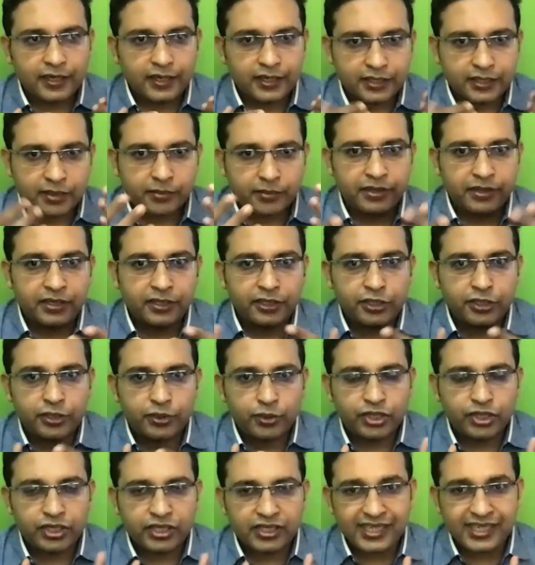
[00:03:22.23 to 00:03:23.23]
some
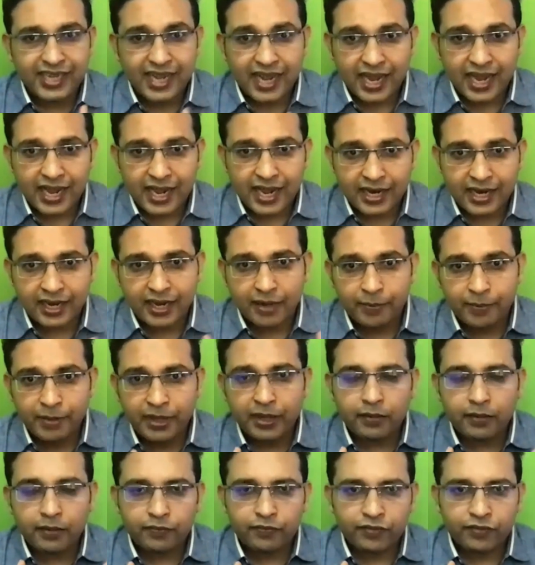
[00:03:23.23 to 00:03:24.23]
institutions are
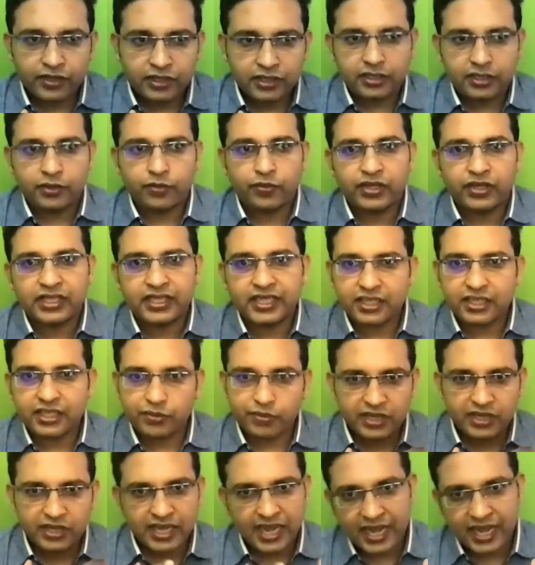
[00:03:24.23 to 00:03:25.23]
coming up with questions
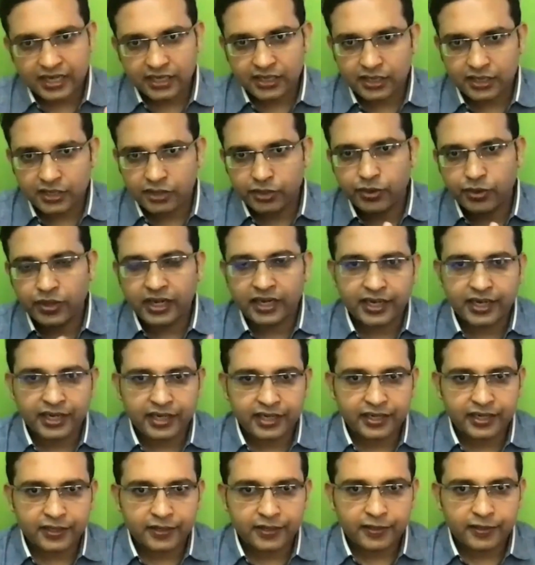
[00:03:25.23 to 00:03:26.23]
with answers. You can
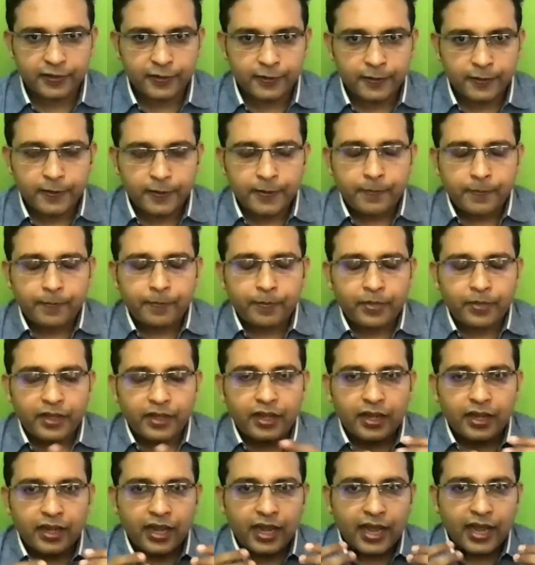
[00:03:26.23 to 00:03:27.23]
get it.
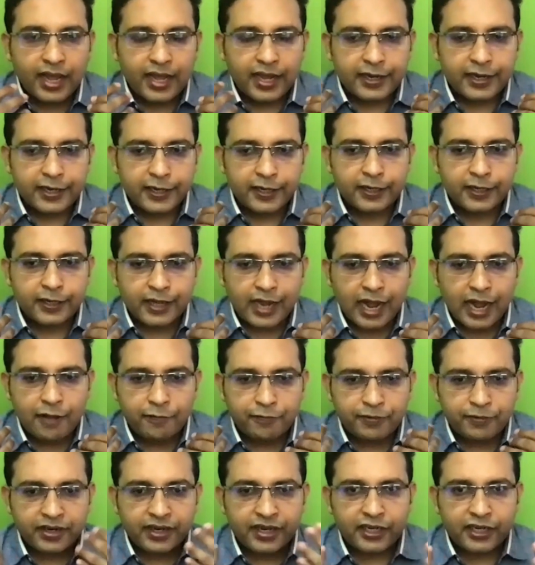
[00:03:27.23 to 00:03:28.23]
And
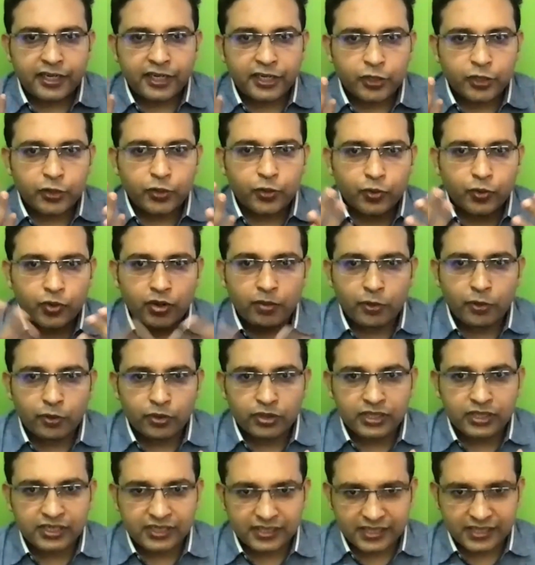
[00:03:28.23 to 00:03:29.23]
after getting to know
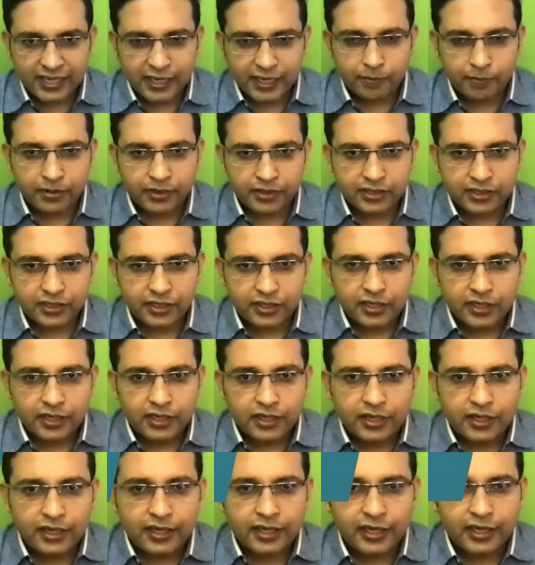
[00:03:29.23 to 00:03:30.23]
about the syllabus,
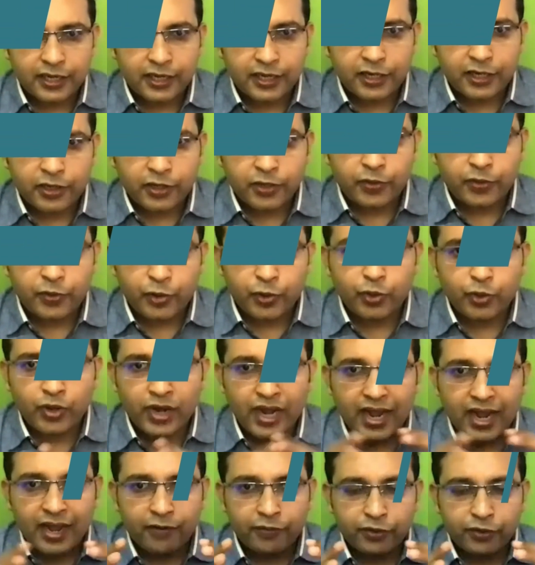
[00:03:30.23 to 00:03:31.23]
you
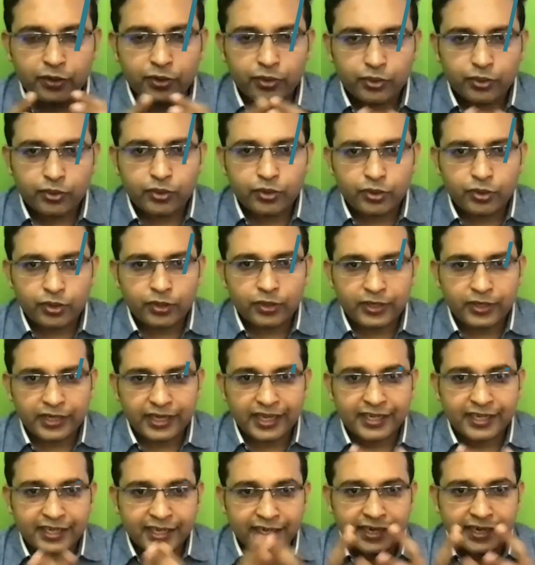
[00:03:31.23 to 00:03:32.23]
have to
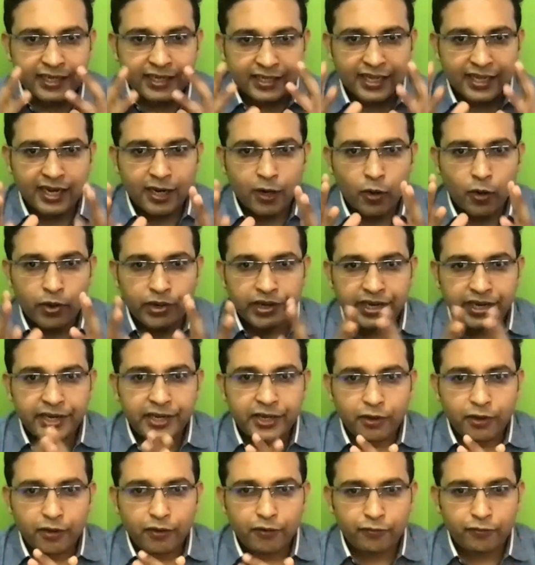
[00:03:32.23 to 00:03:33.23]
get a thorough
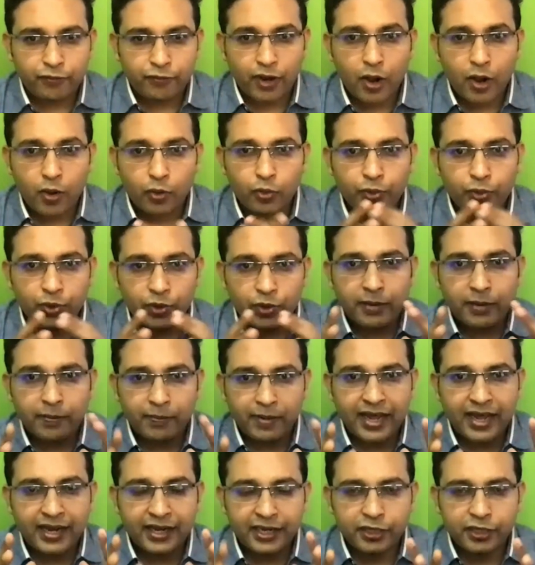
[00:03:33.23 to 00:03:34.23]
idea of how you are
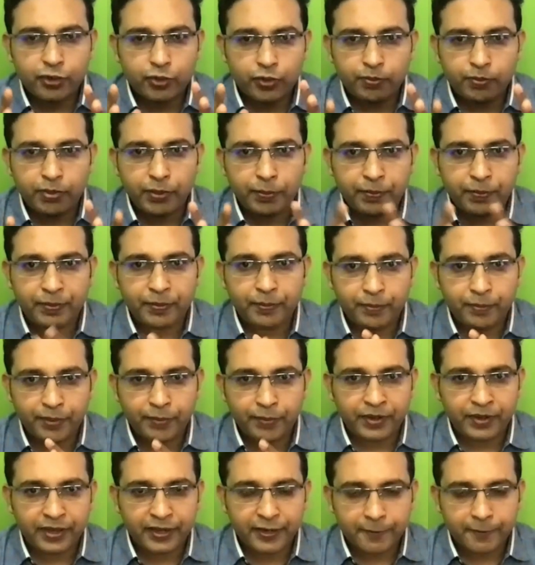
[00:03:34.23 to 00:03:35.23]
planning to
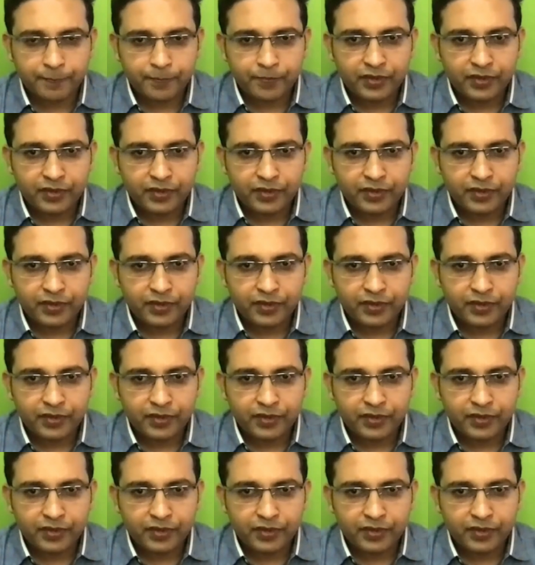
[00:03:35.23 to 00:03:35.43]
prepare.